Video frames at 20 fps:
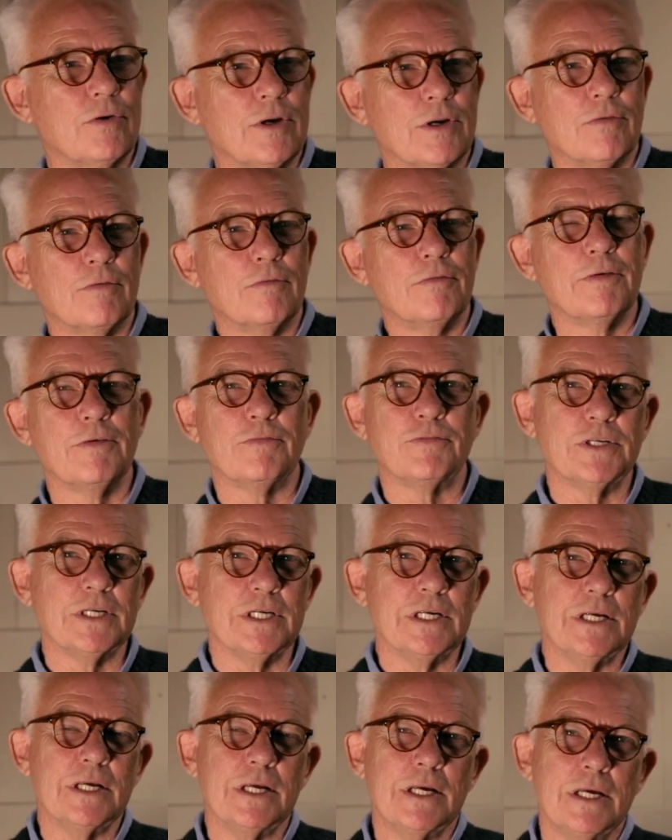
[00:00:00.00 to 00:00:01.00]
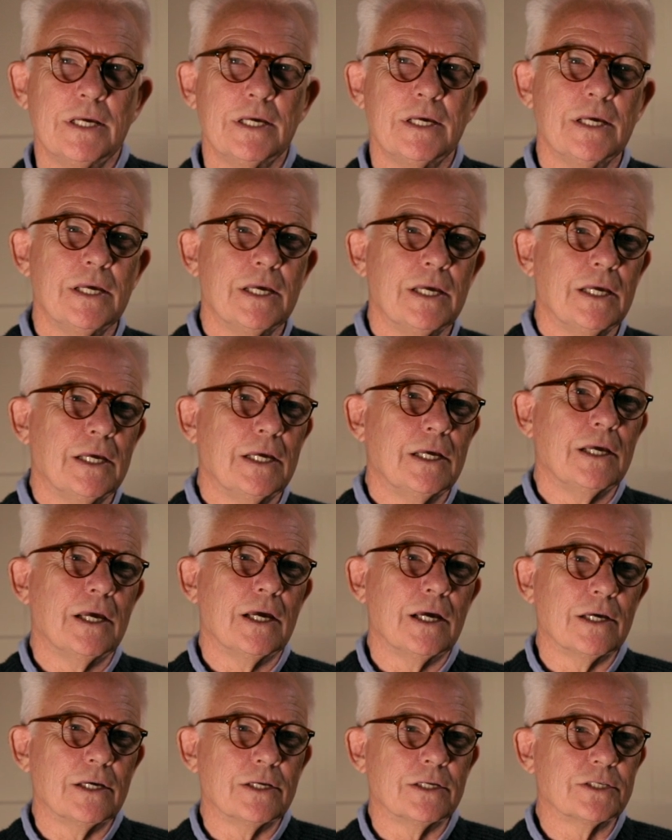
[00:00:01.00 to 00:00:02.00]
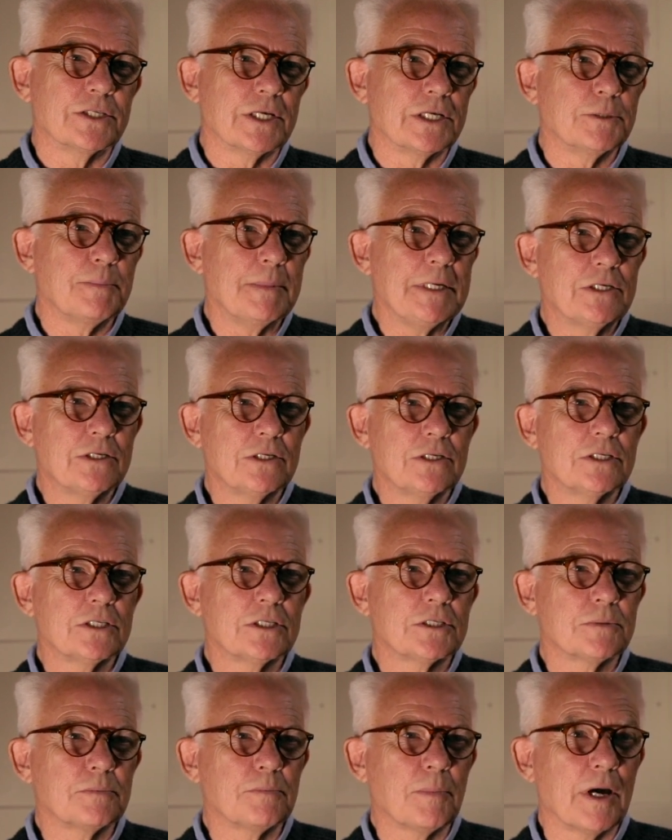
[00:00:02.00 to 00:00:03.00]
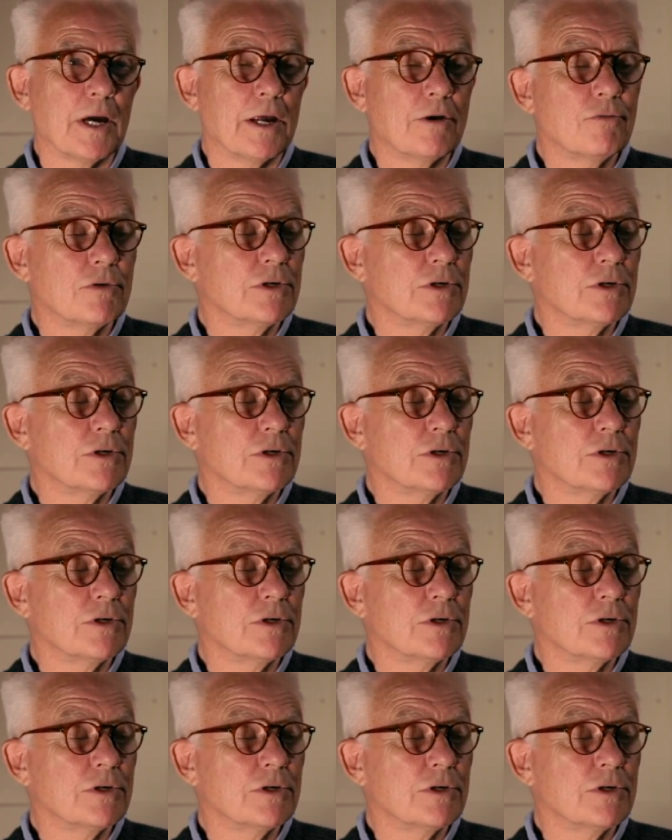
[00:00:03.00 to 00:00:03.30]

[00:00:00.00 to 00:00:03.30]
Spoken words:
350 centimeters by